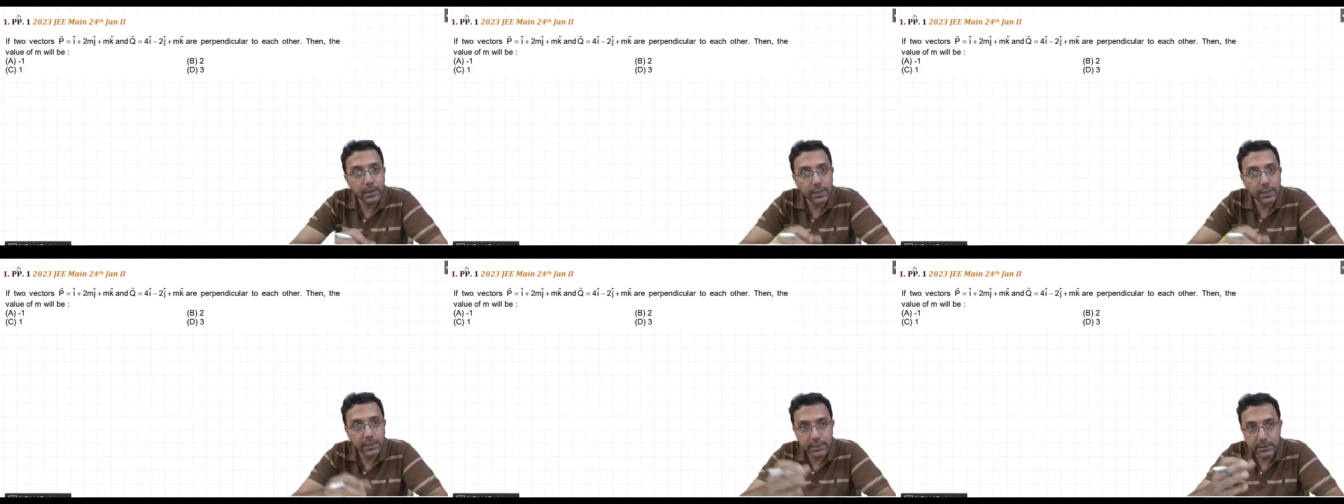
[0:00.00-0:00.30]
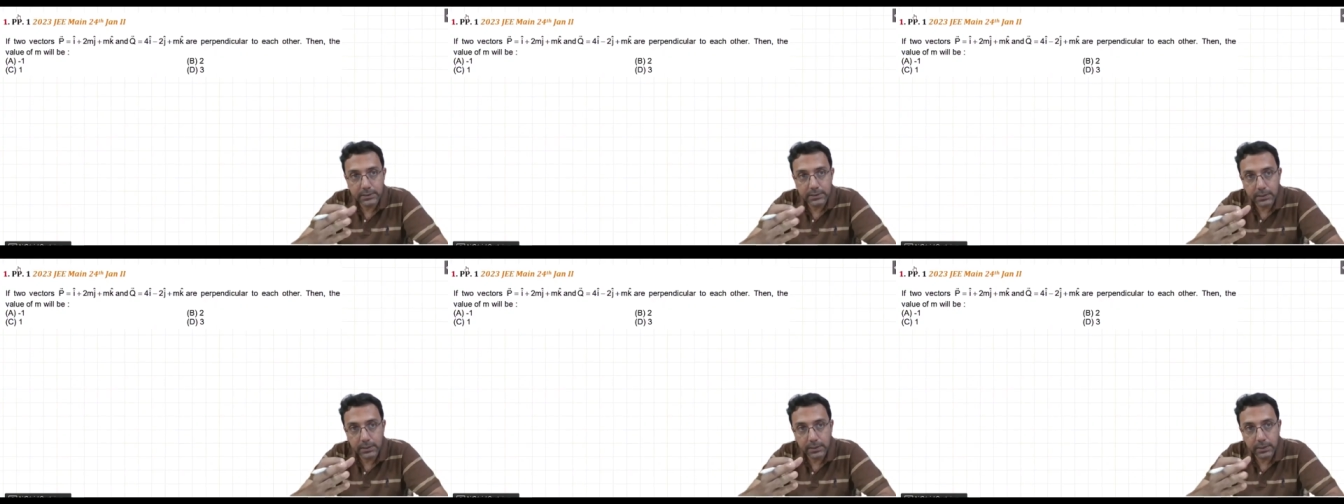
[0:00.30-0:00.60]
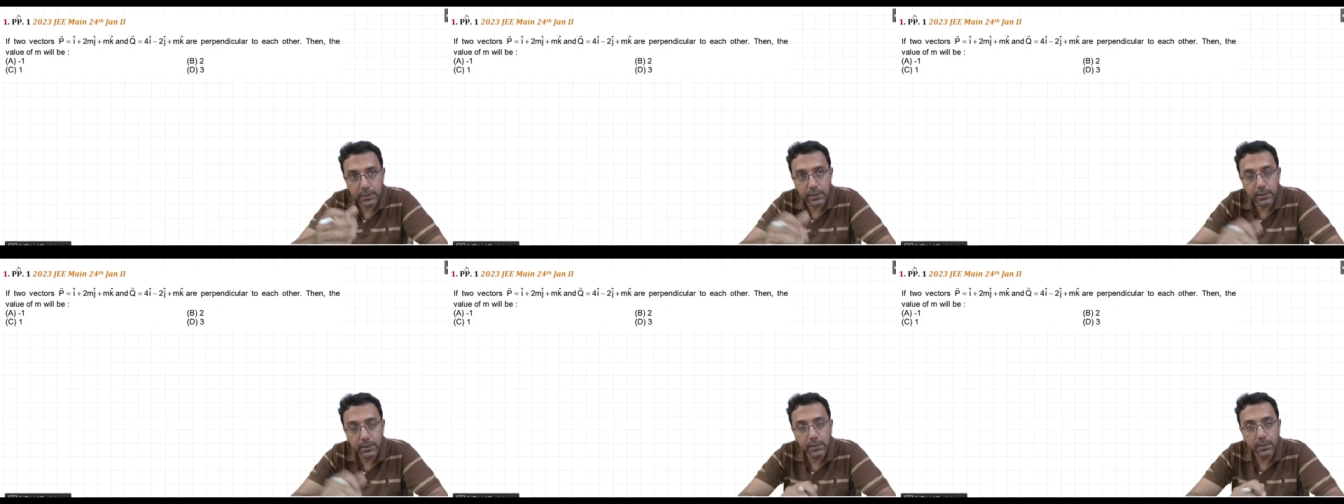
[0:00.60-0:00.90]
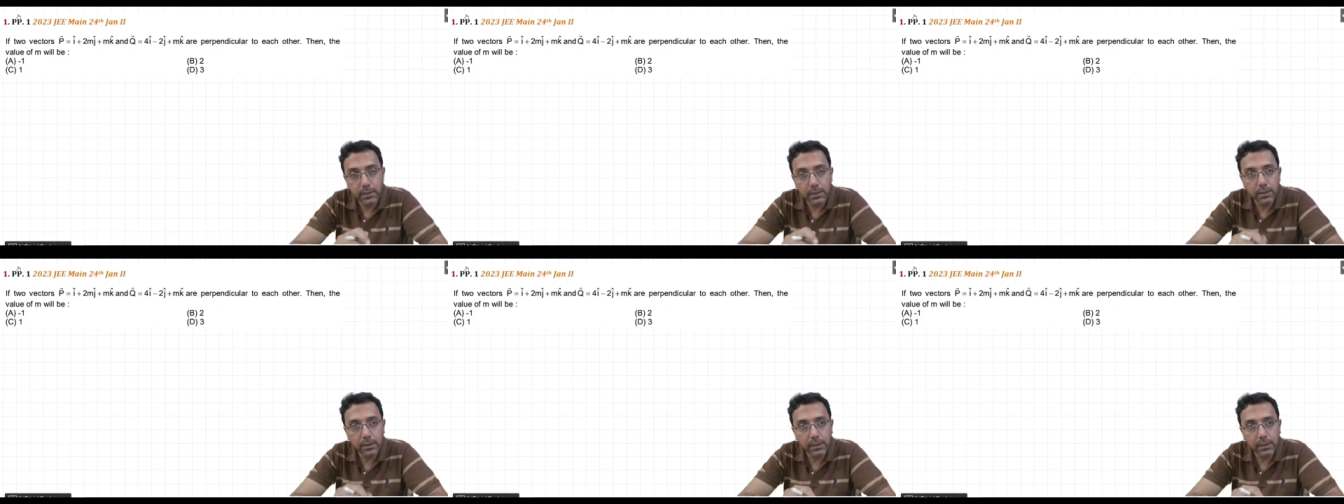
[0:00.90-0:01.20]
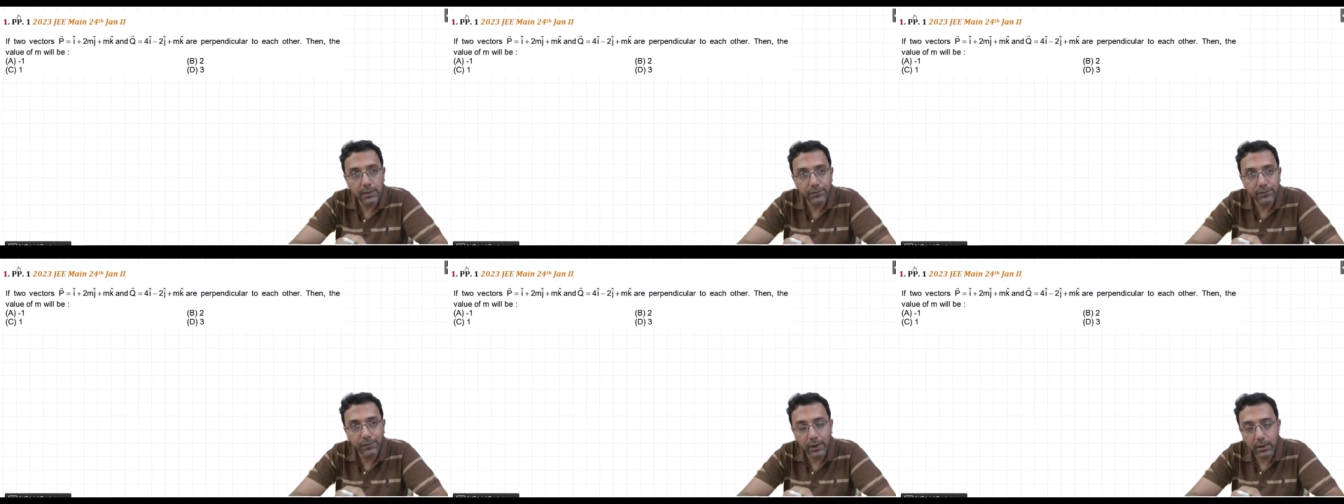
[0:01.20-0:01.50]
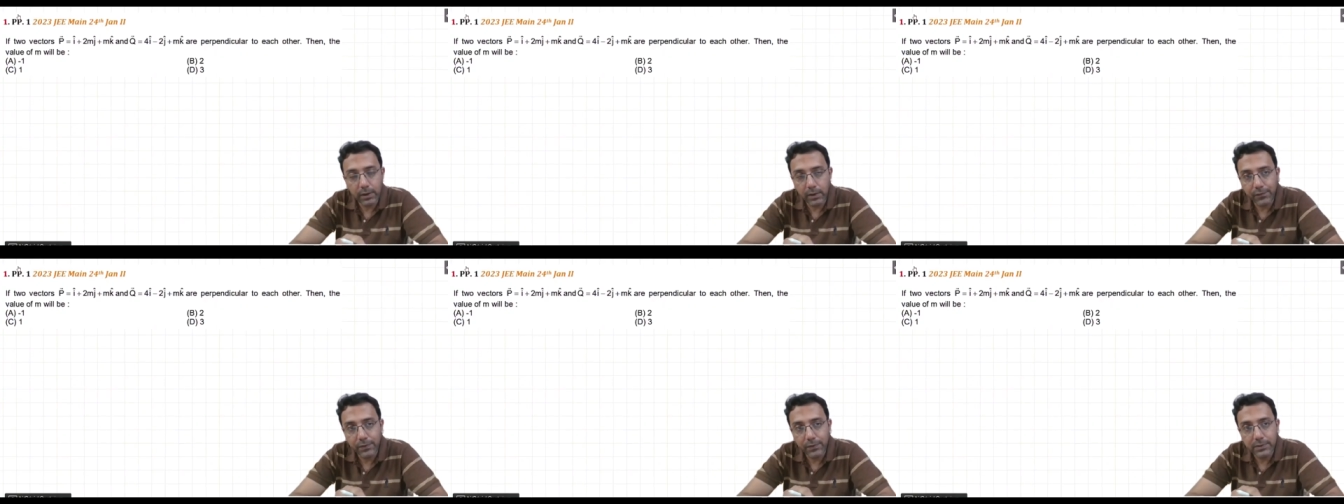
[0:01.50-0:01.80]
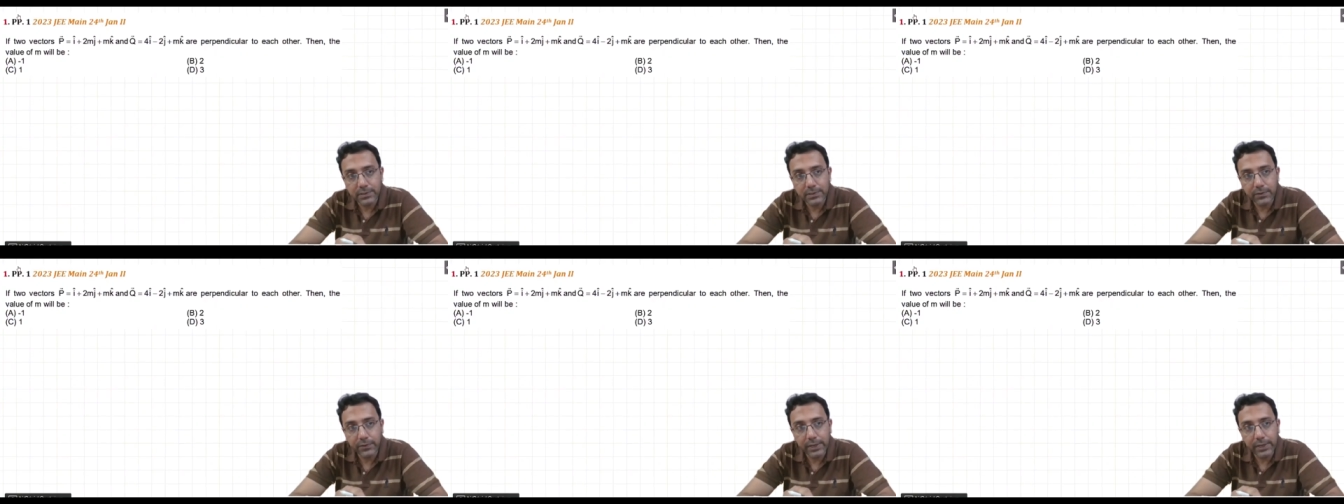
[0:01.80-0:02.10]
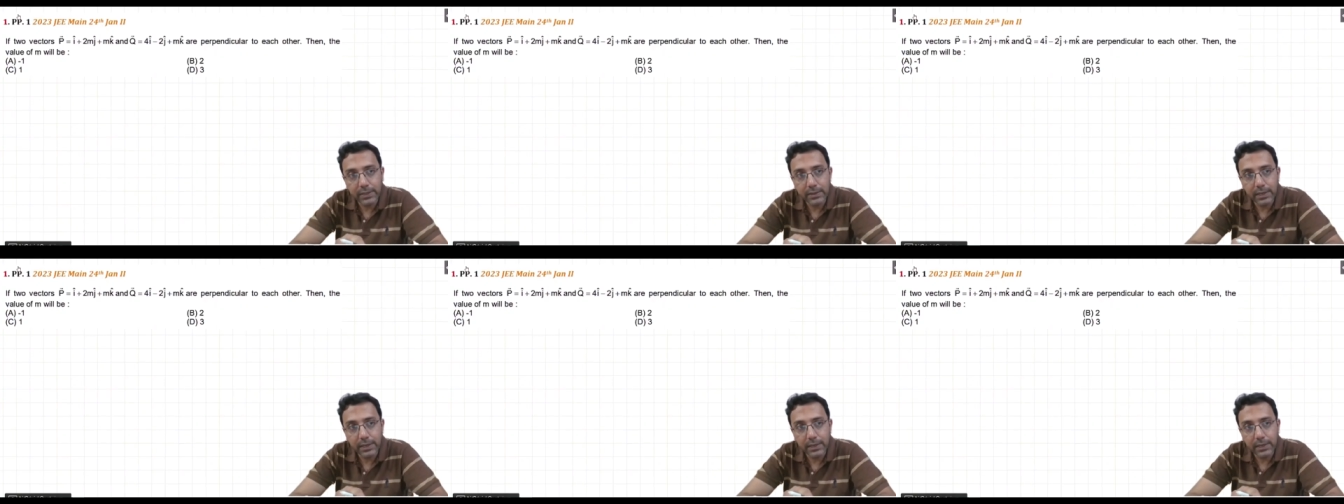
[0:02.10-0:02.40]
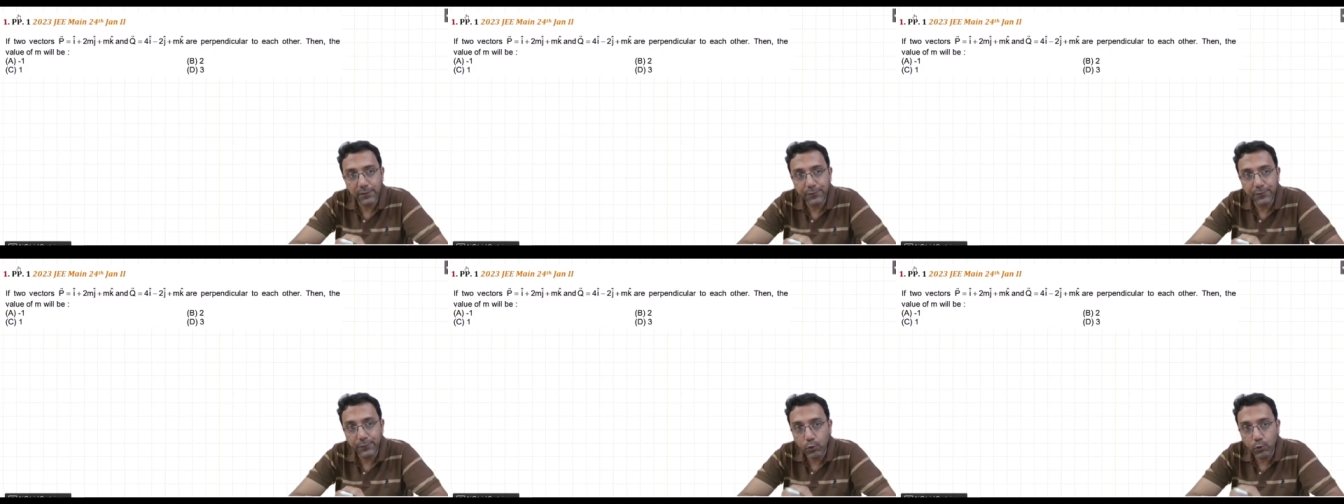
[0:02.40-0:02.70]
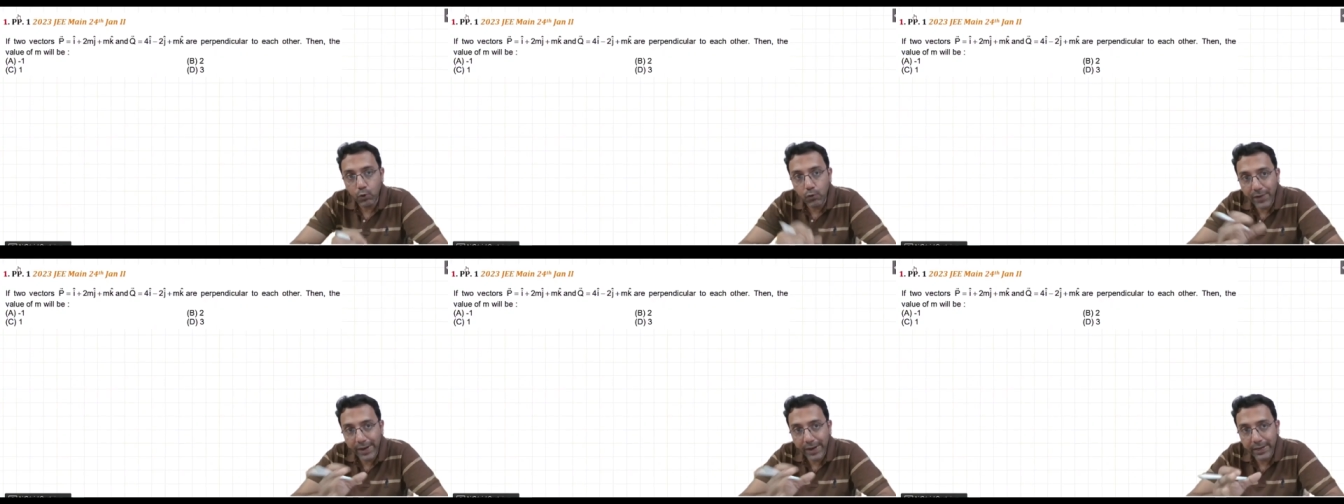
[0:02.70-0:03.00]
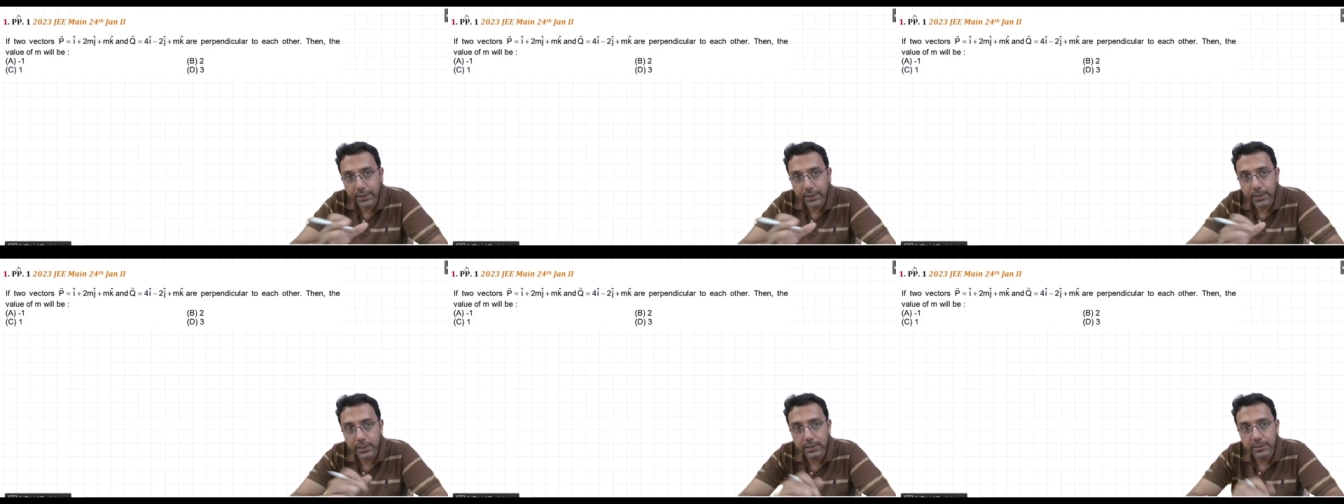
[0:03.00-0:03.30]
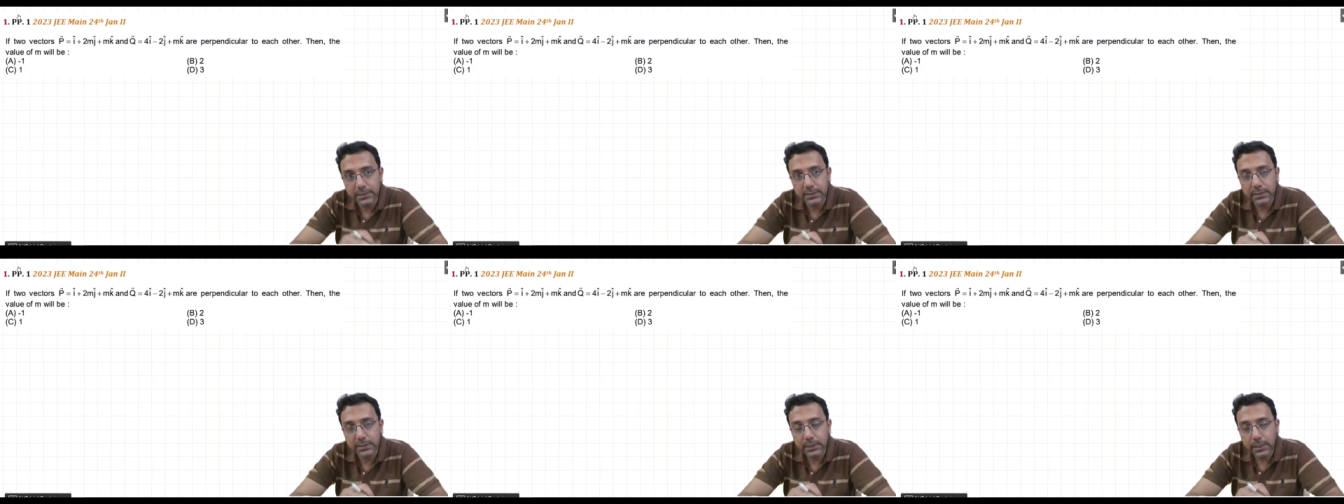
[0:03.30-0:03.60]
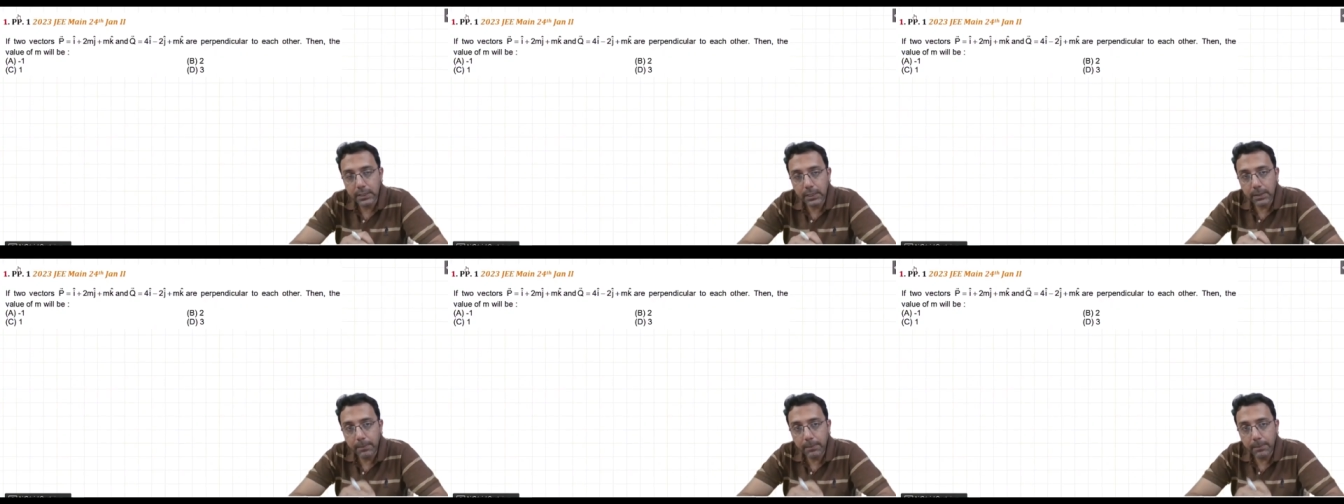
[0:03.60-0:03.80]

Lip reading: it is in front of your screen, that if two vectors